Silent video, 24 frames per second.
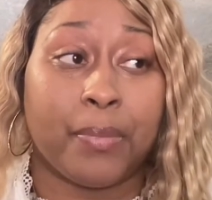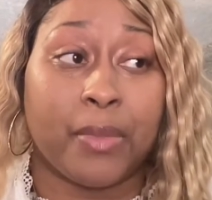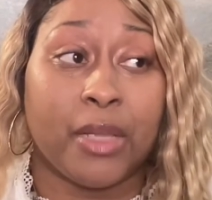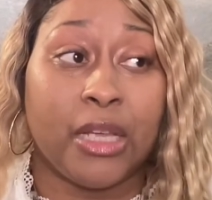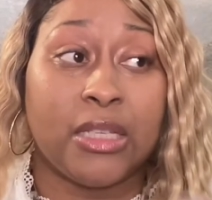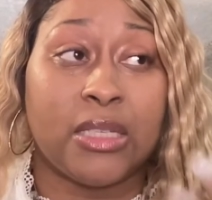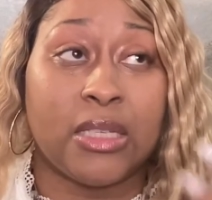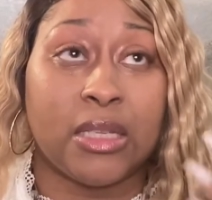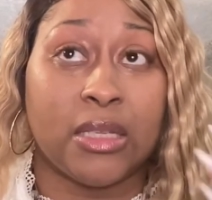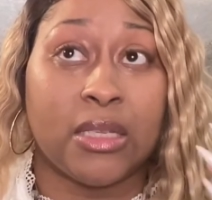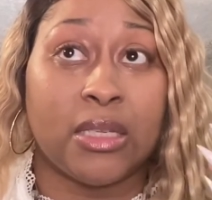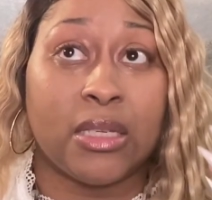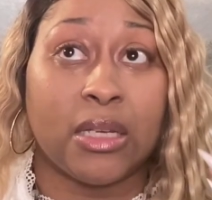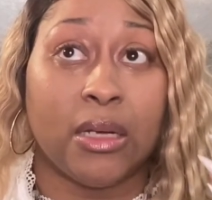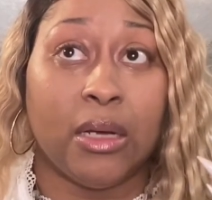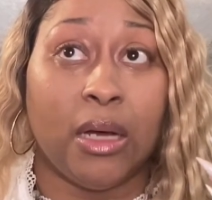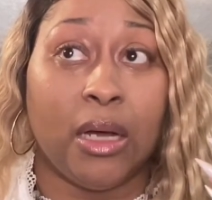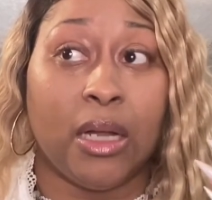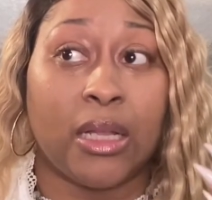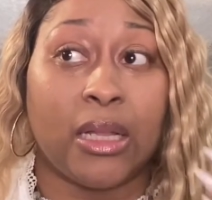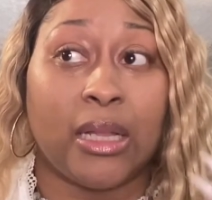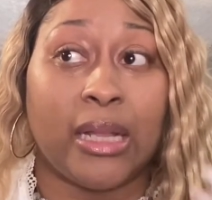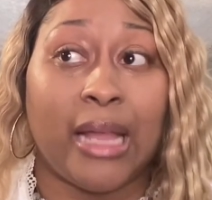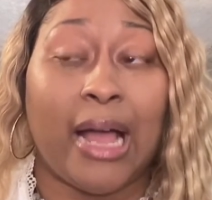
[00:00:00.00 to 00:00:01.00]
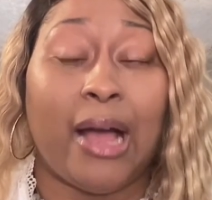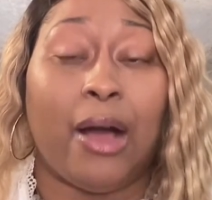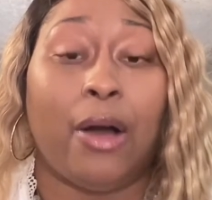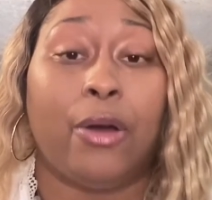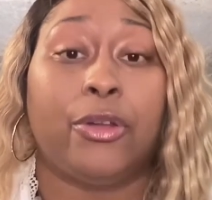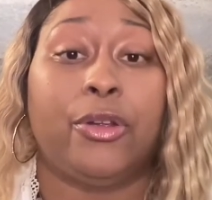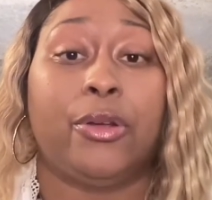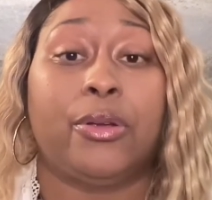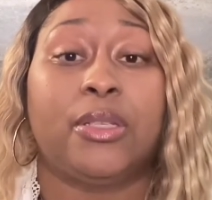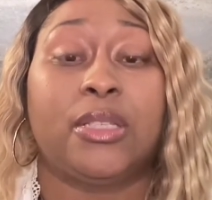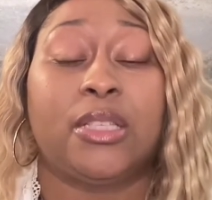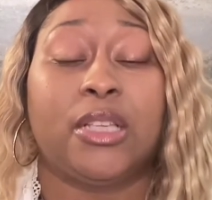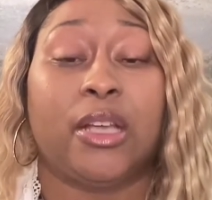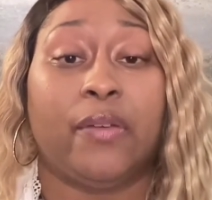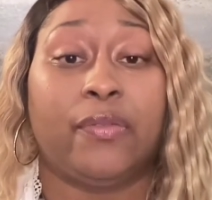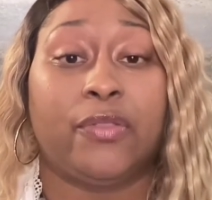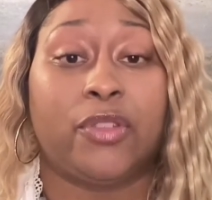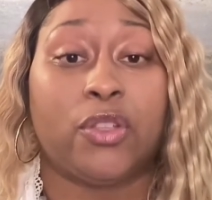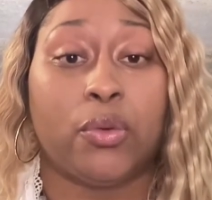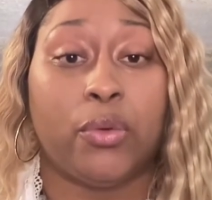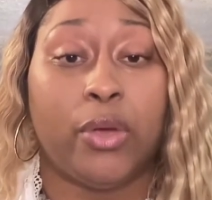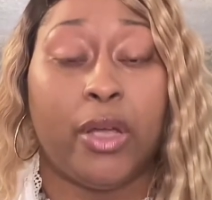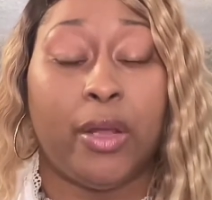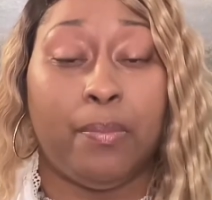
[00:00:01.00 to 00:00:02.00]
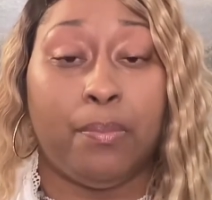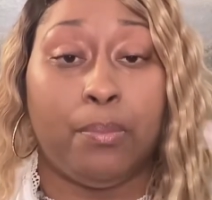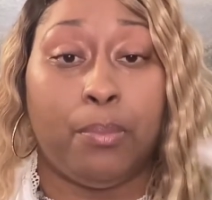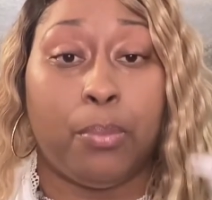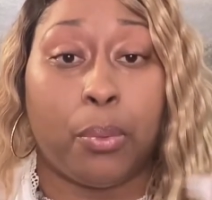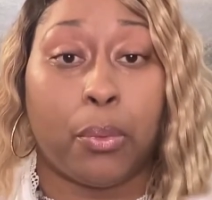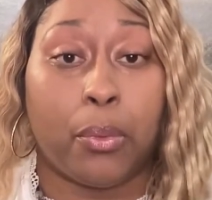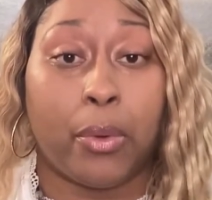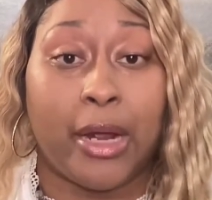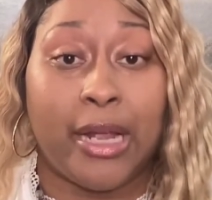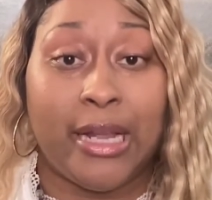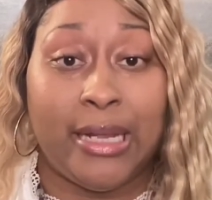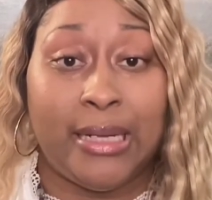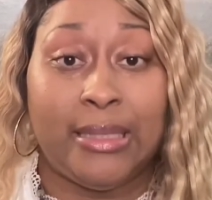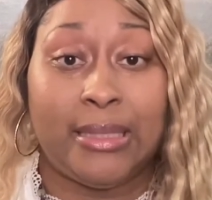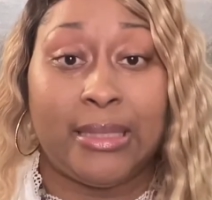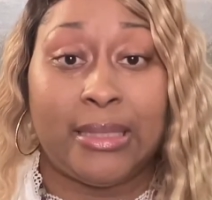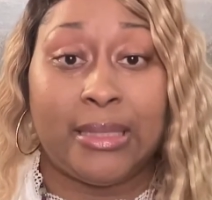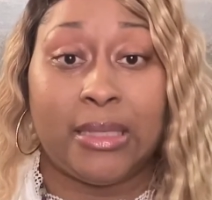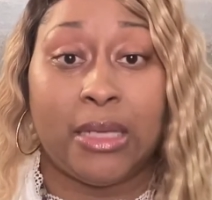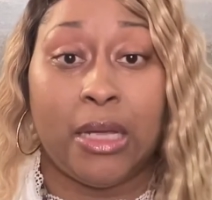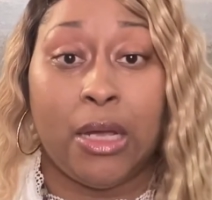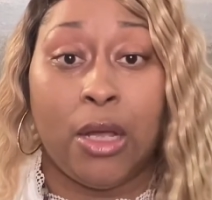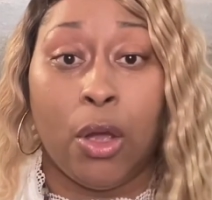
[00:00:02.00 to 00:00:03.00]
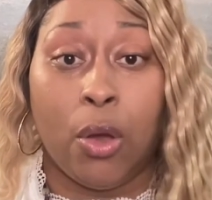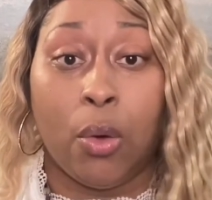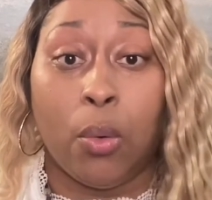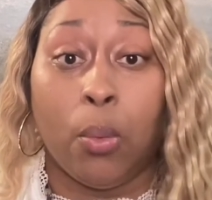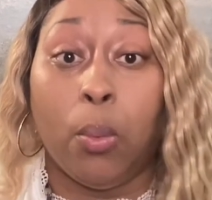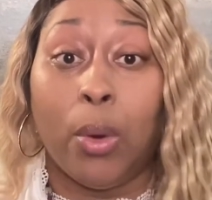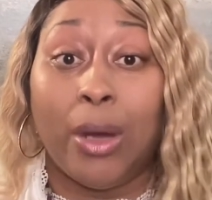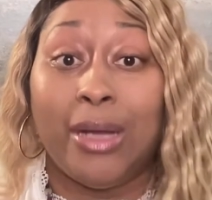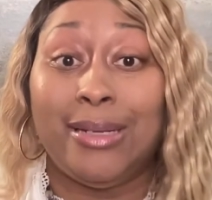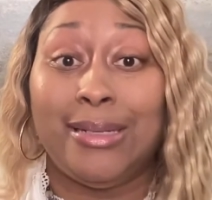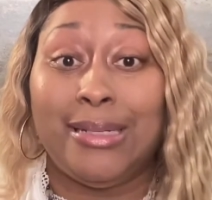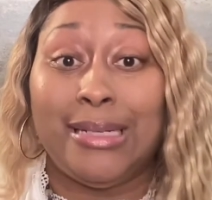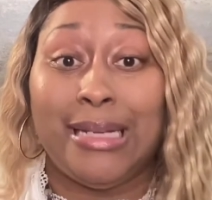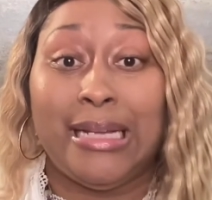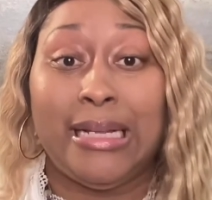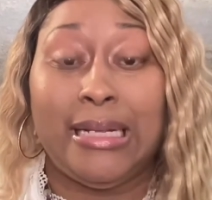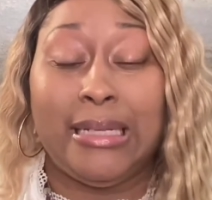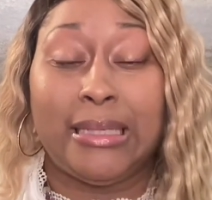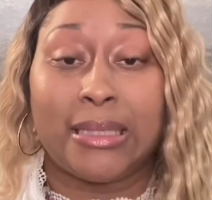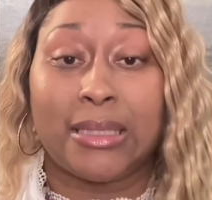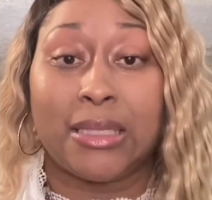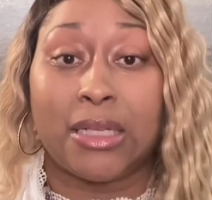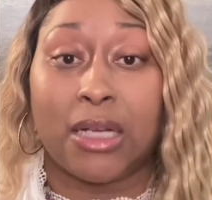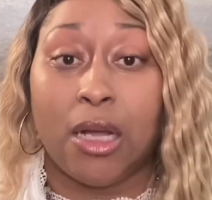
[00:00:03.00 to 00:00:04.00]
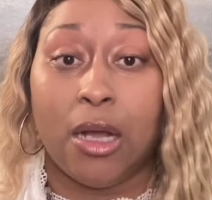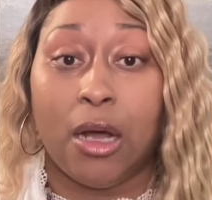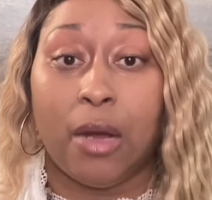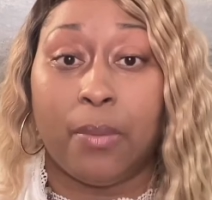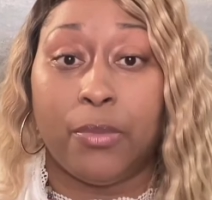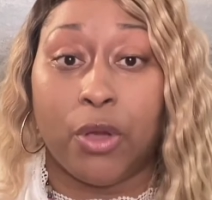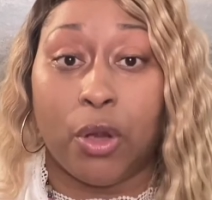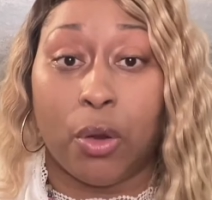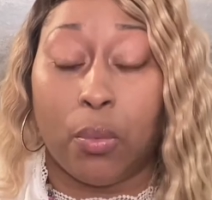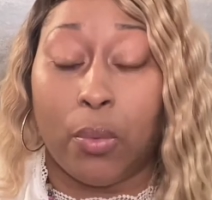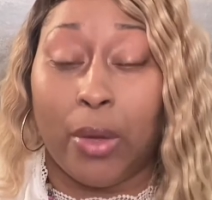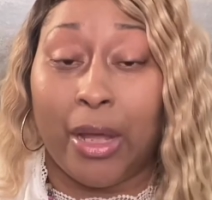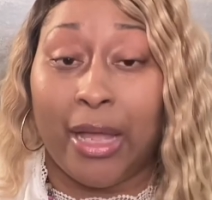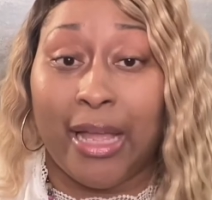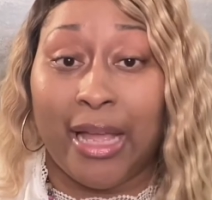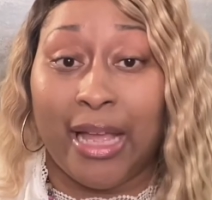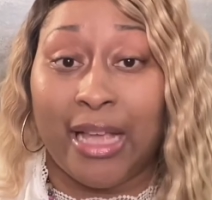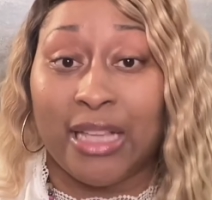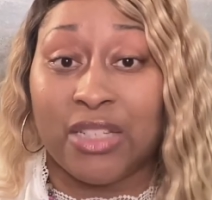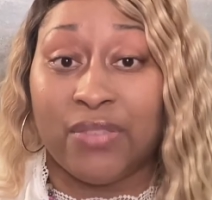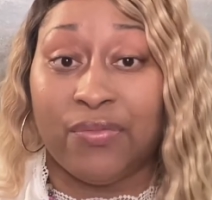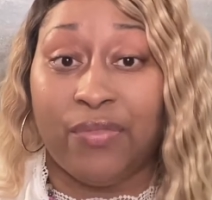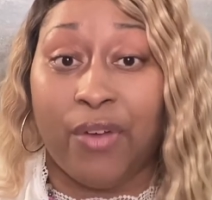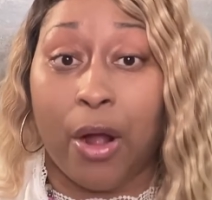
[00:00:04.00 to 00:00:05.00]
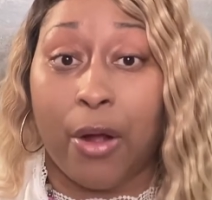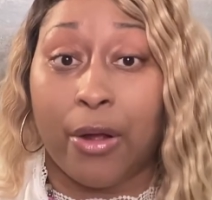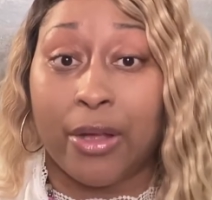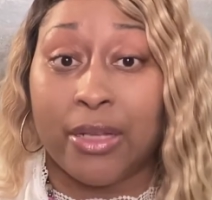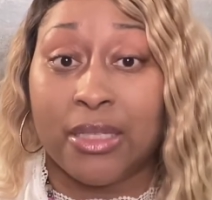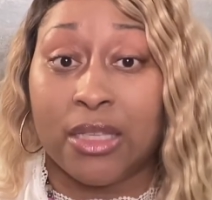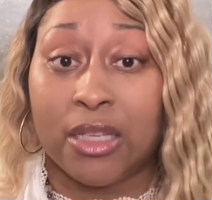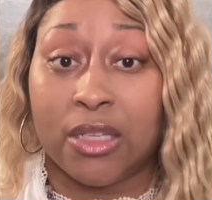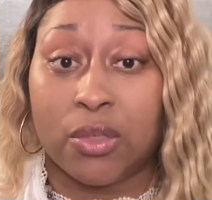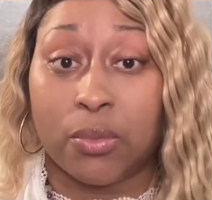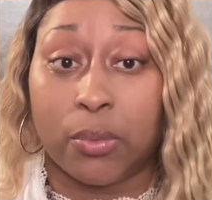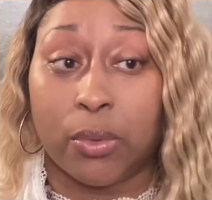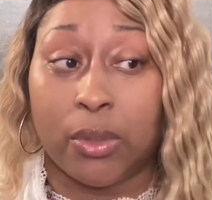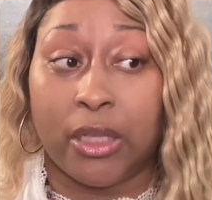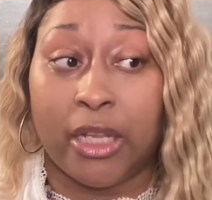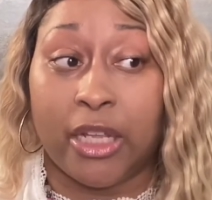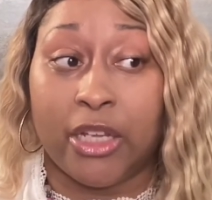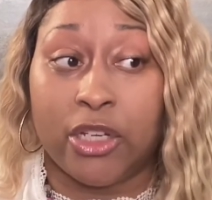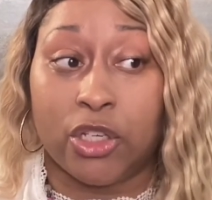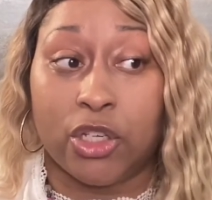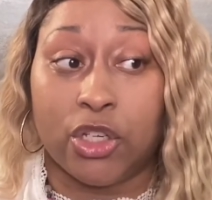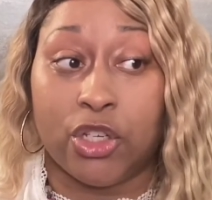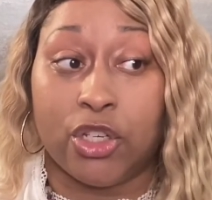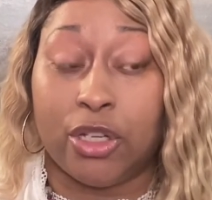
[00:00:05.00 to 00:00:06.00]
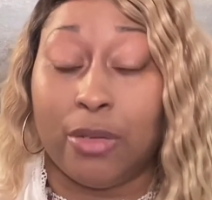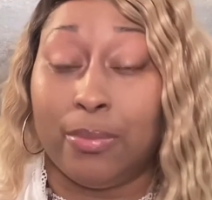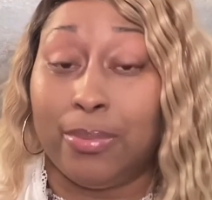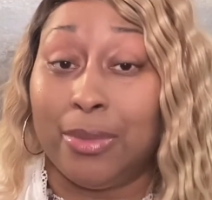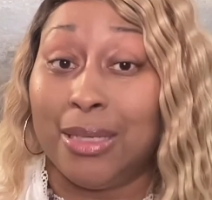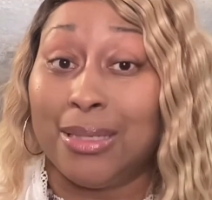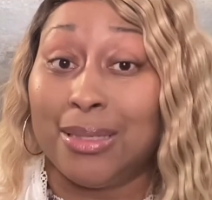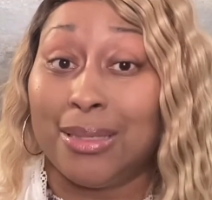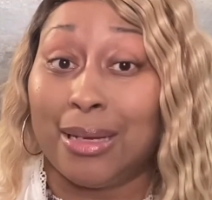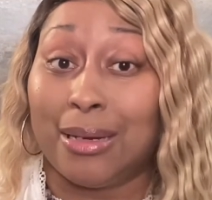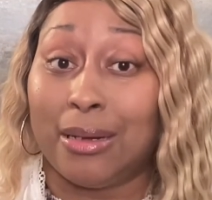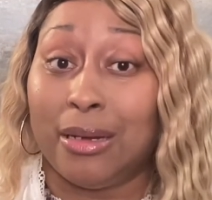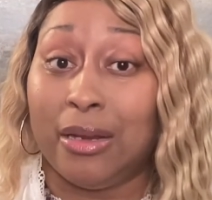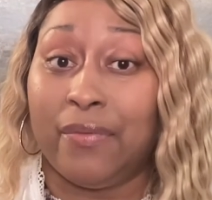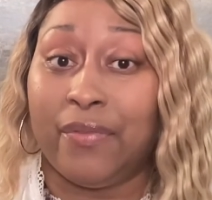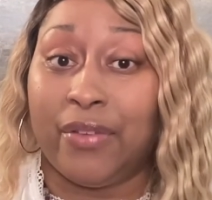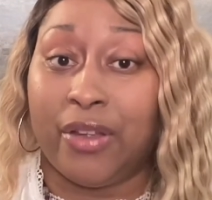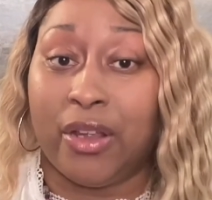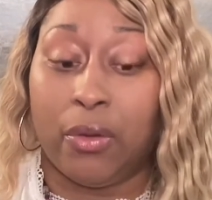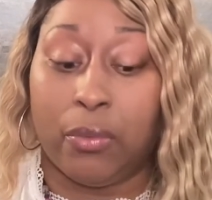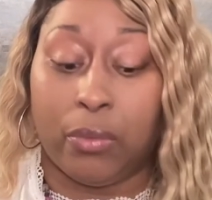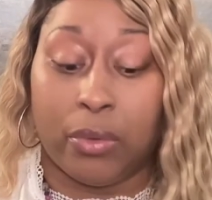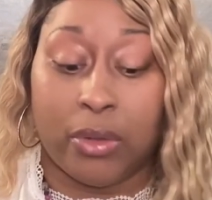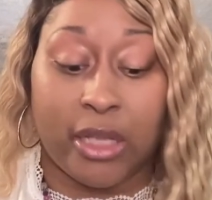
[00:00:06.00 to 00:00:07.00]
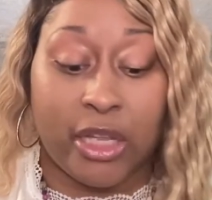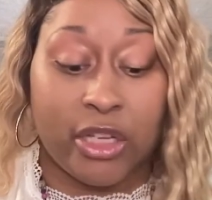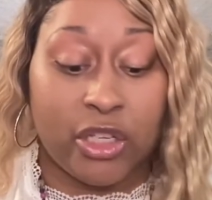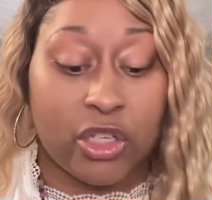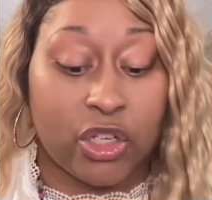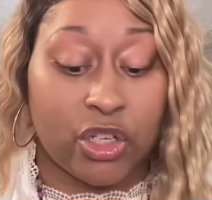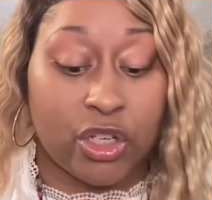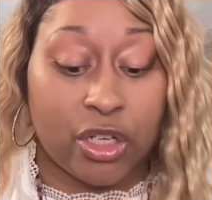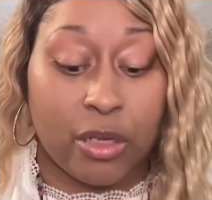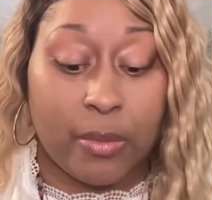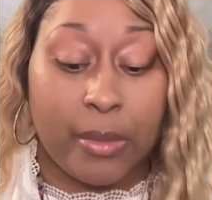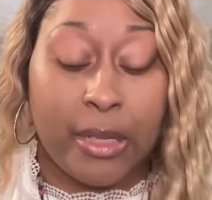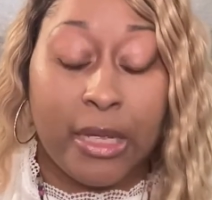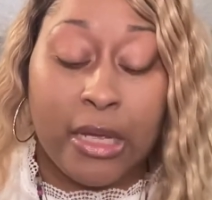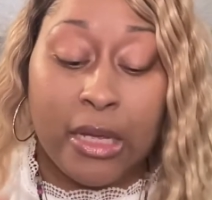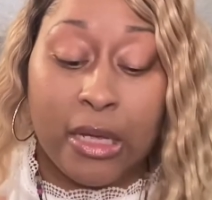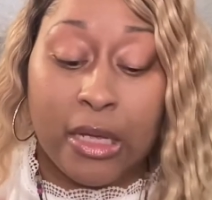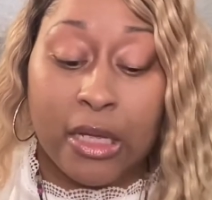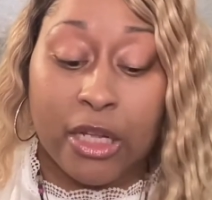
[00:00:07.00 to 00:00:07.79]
it's to allow yourself to embrace what needs to come your way as far as this relationship, this significant relationship.